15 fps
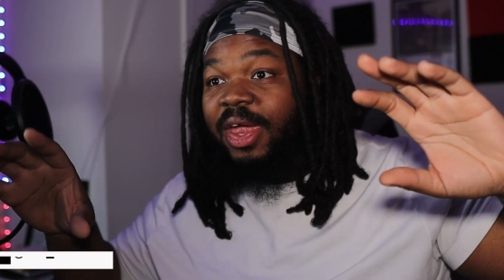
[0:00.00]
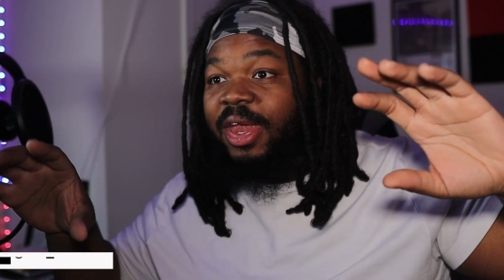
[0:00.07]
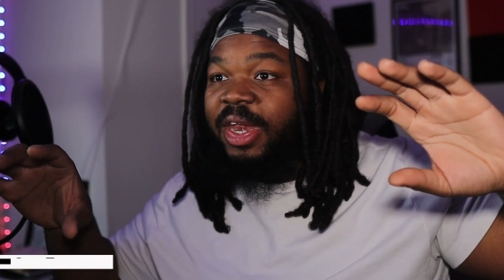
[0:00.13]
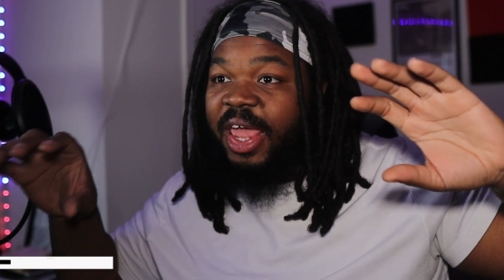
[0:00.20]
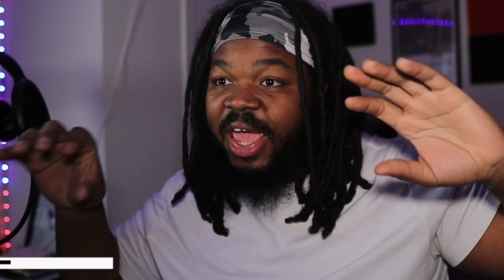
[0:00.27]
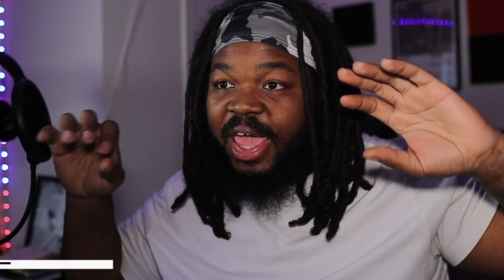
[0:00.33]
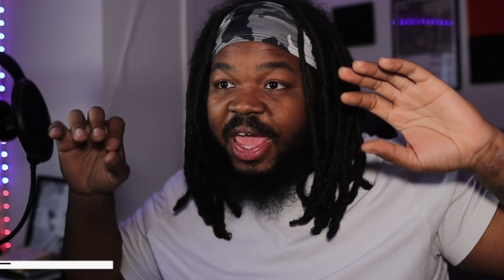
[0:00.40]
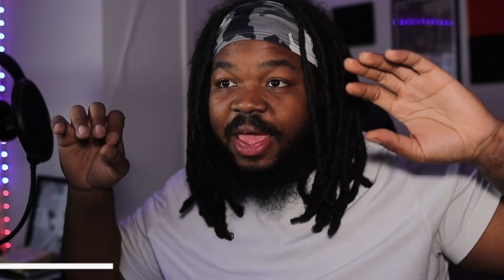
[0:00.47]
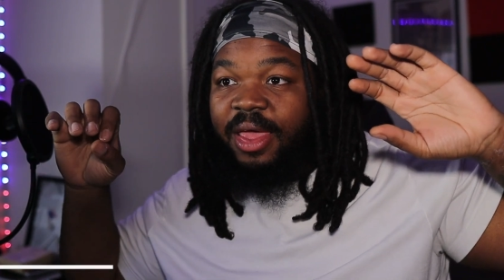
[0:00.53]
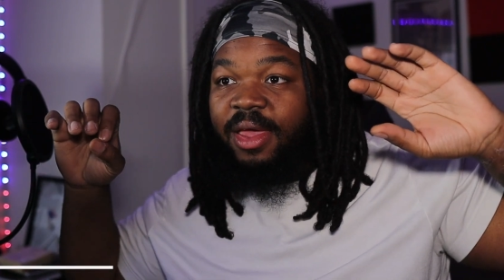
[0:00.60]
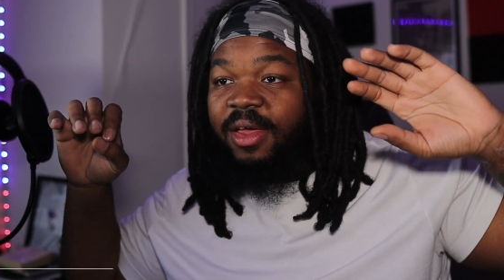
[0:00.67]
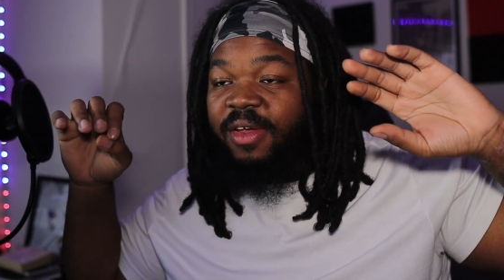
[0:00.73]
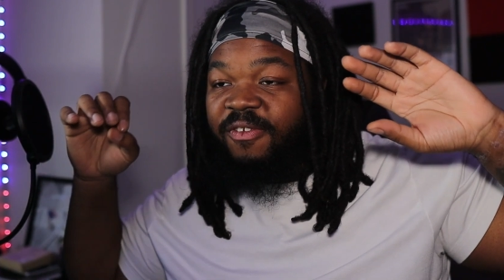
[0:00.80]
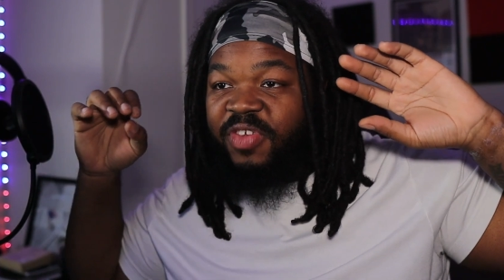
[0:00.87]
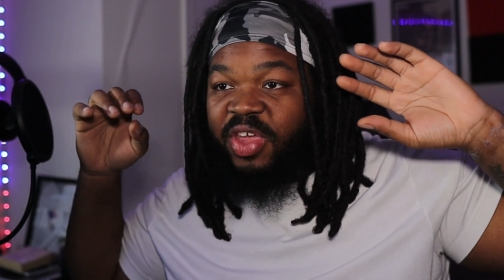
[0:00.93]
they
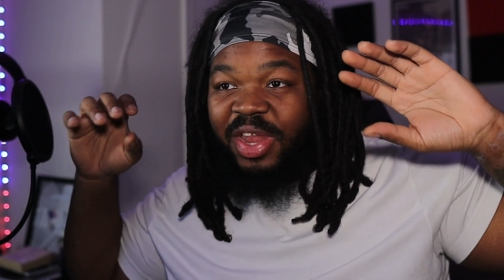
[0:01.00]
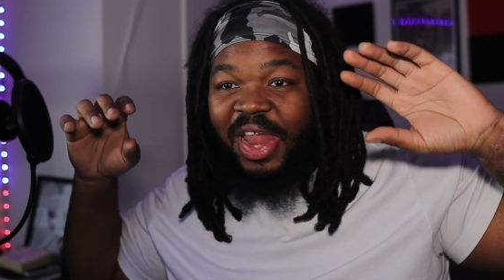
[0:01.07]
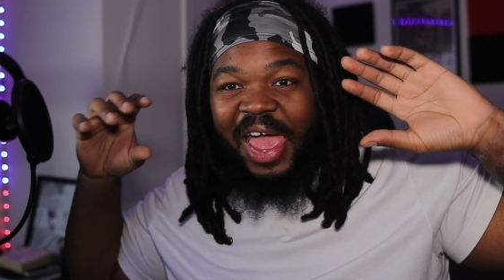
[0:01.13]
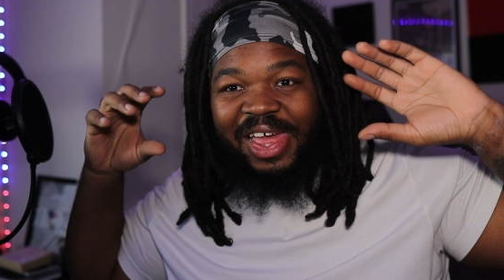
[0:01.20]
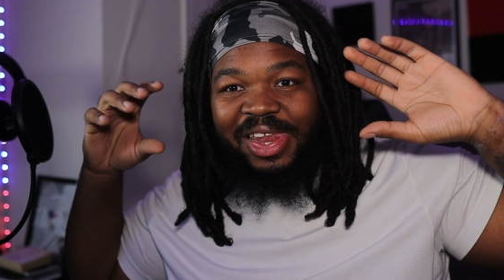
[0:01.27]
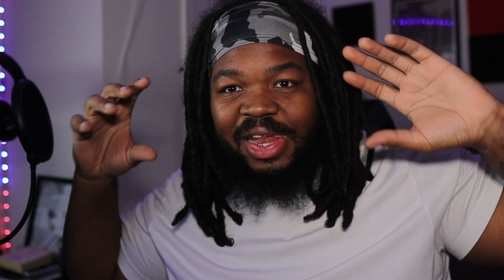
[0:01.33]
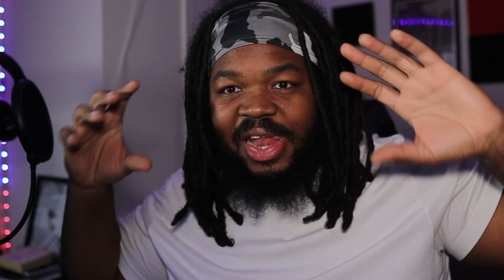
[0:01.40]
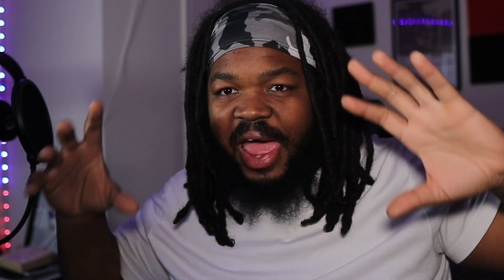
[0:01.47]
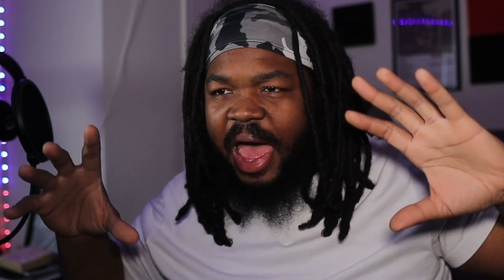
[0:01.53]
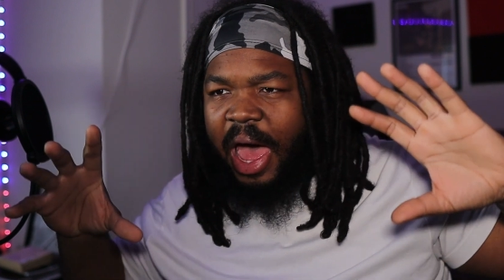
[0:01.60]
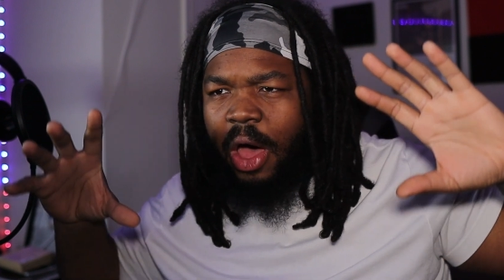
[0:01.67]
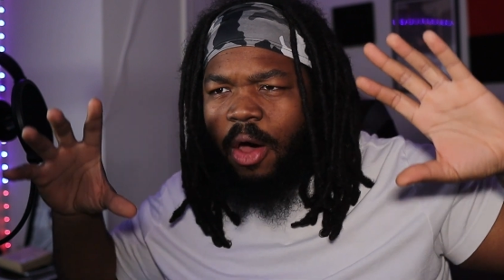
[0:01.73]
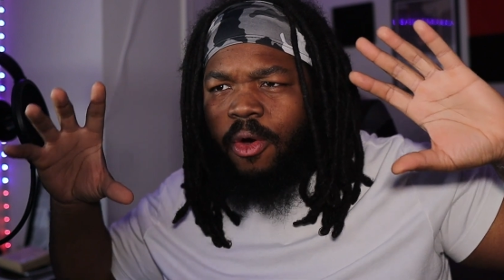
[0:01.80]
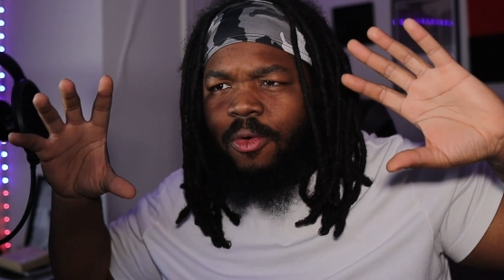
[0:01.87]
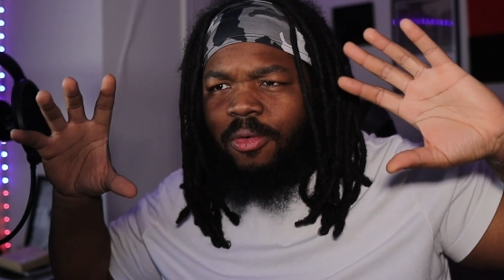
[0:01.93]
feel like
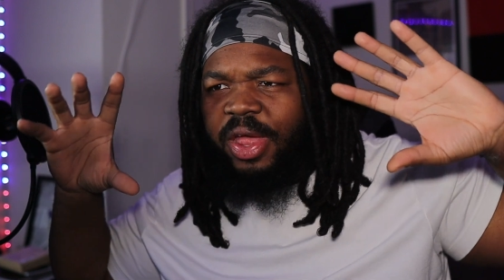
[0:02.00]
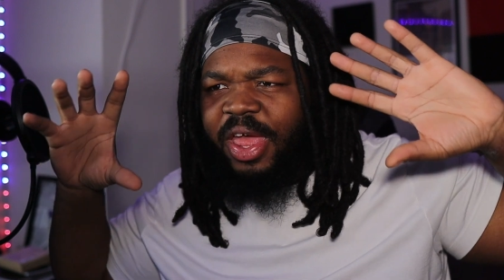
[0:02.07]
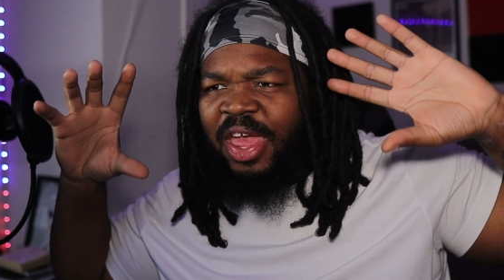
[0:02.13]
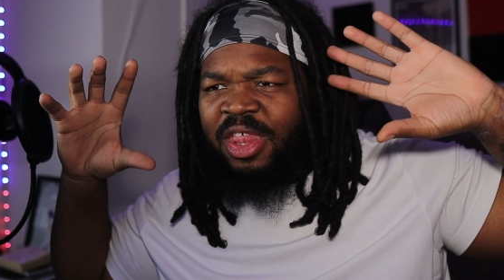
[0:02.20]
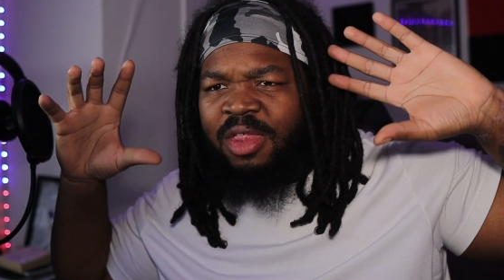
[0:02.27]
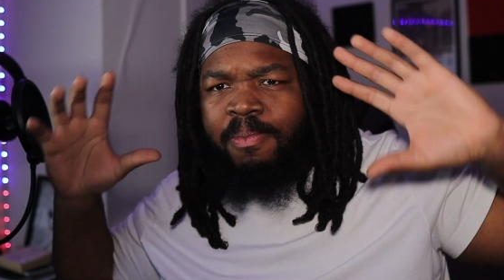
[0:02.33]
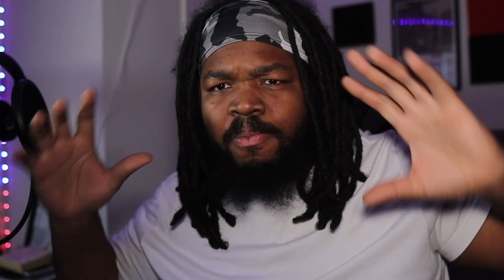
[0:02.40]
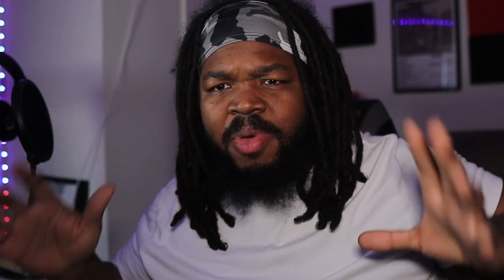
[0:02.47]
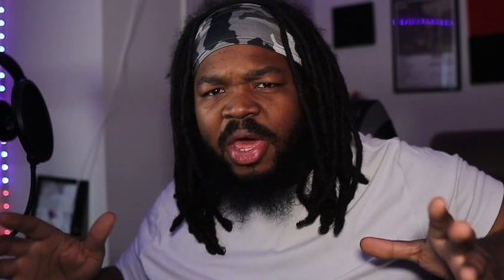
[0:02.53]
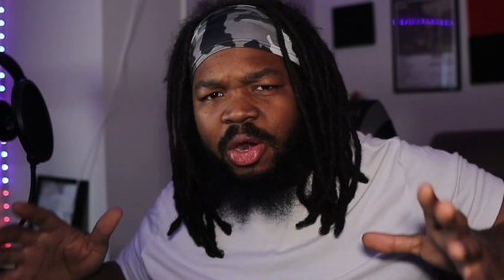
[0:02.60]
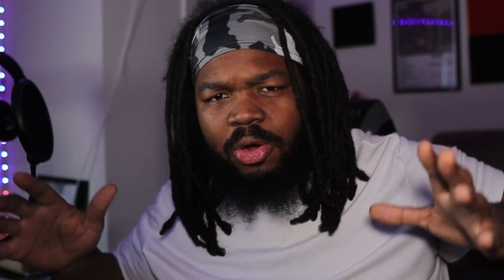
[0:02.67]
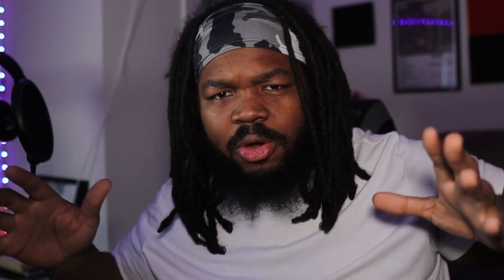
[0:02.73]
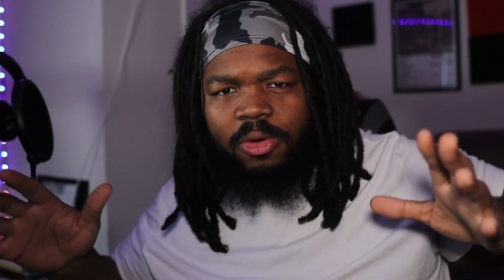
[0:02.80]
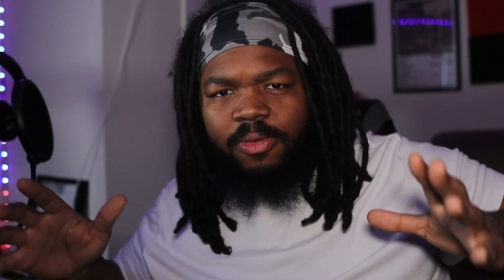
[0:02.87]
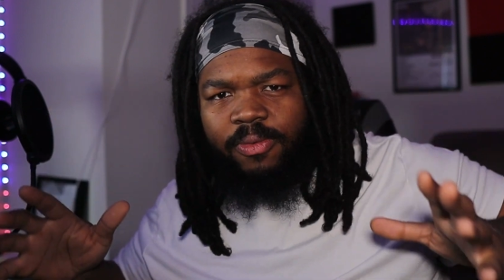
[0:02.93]
loud is
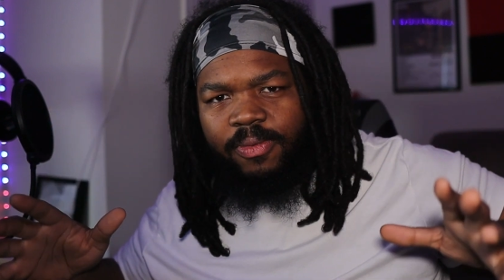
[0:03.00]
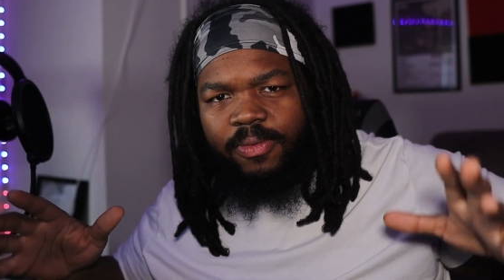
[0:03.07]
better.